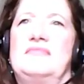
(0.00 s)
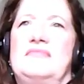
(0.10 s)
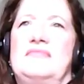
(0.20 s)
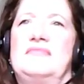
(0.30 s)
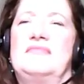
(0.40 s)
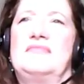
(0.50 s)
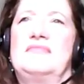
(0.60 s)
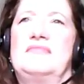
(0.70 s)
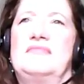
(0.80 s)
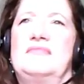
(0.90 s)

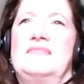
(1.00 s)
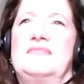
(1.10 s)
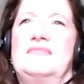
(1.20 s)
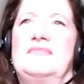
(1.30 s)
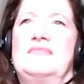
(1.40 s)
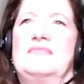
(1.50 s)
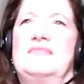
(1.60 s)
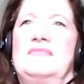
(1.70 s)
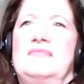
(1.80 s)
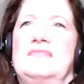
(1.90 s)

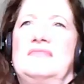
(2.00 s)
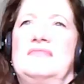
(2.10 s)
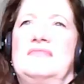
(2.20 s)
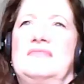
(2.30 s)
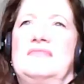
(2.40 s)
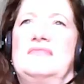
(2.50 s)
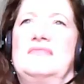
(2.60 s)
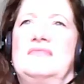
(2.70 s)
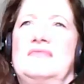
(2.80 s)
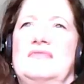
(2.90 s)

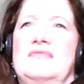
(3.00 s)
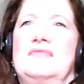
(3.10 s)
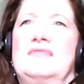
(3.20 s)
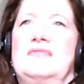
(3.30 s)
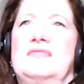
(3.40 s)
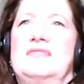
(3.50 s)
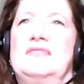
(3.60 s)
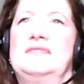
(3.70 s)
This person isn't speaking.